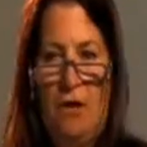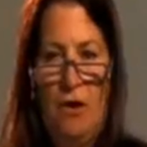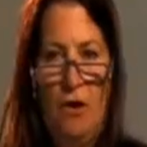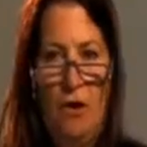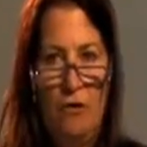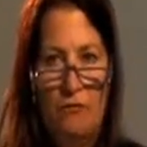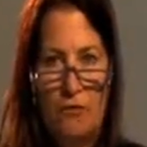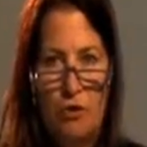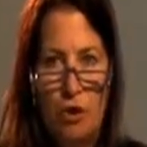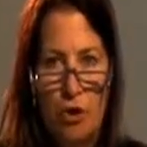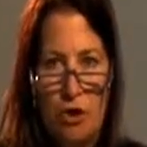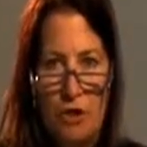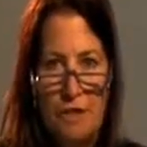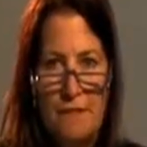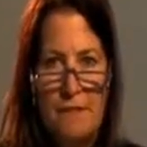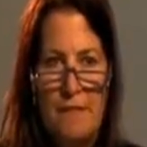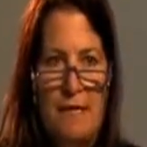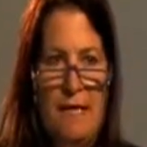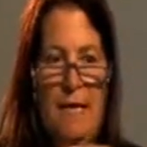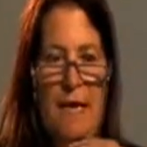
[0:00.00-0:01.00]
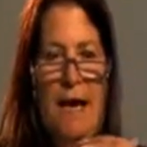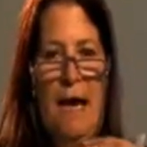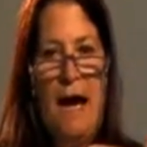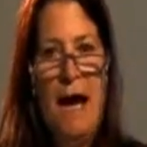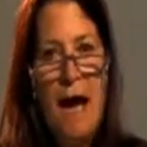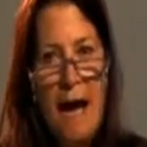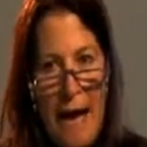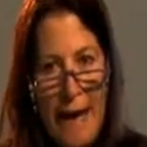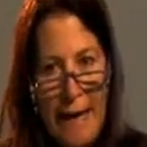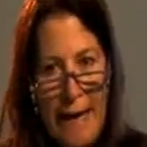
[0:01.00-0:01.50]
Of course,
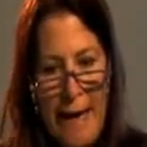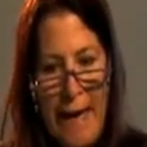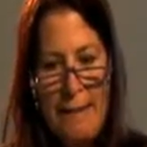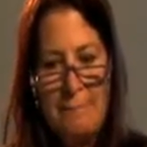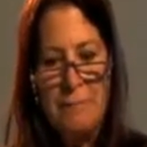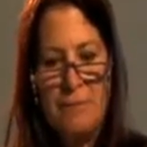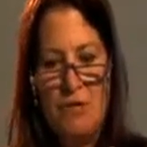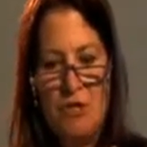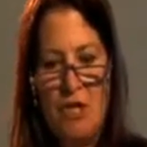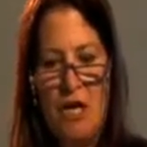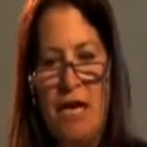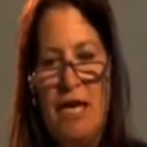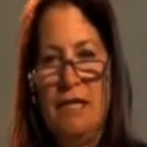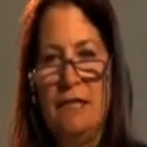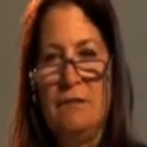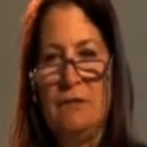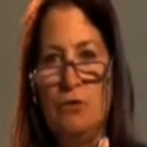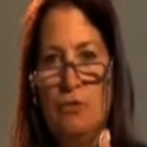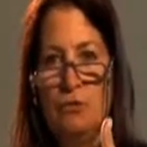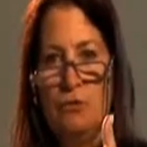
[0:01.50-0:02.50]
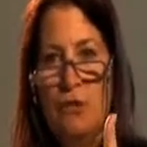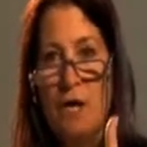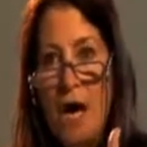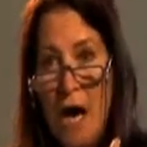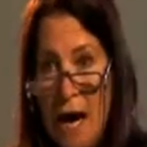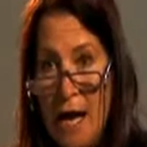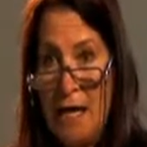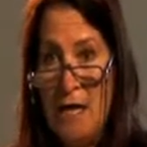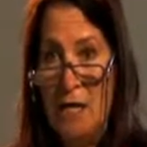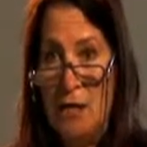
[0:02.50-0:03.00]
I am trying to
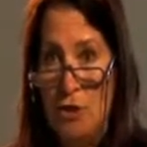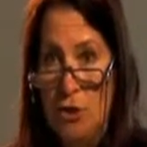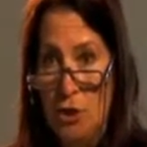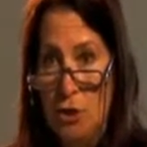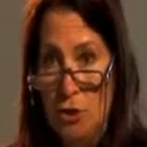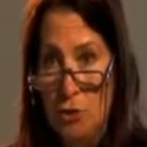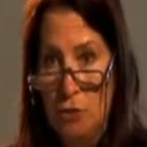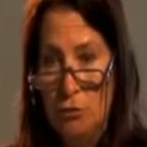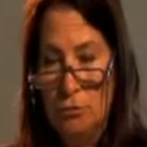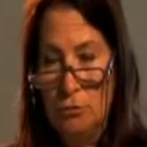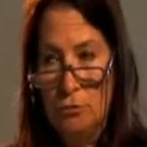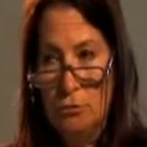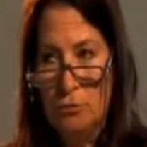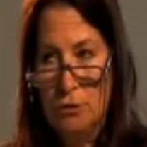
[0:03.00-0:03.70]
guide you.